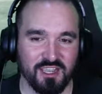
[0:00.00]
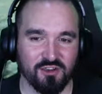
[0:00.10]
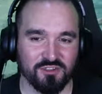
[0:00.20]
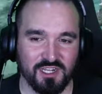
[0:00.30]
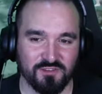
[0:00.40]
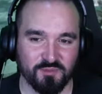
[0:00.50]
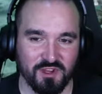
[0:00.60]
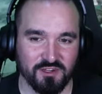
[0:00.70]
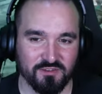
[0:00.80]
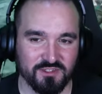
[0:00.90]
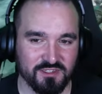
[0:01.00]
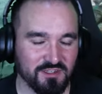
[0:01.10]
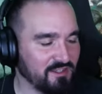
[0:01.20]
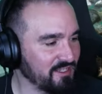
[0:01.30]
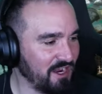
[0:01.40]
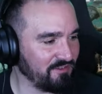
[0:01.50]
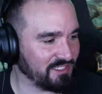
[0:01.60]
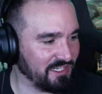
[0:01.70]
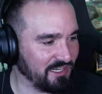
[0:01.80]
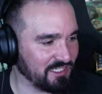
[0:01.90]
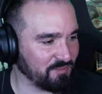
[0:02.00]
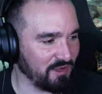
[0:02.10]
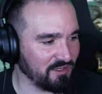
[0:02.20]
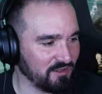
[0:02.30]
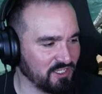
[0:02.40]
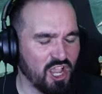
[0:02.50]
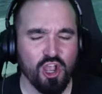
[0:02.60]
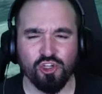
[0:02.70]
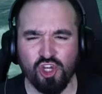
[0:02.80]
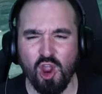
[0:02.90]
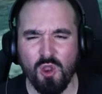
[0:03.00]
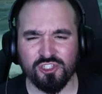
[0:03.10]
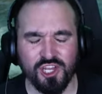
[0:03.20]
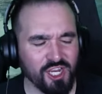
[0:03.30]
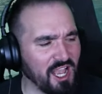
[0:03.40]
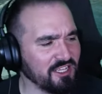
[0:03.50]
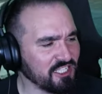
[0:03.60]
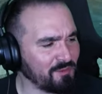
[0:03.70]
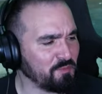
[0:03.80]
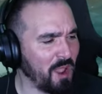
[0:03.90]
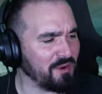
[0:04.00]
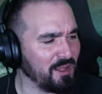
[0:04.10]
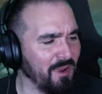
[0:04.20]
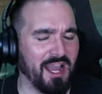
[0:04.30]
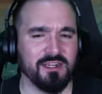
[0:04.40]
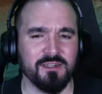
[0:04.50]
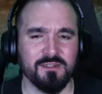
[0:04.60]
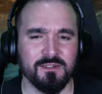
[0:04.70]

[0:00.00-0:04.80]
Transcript: of course it has spinos. Guaranteed it has spinos. Show us, you guys! Stop spamming it, man!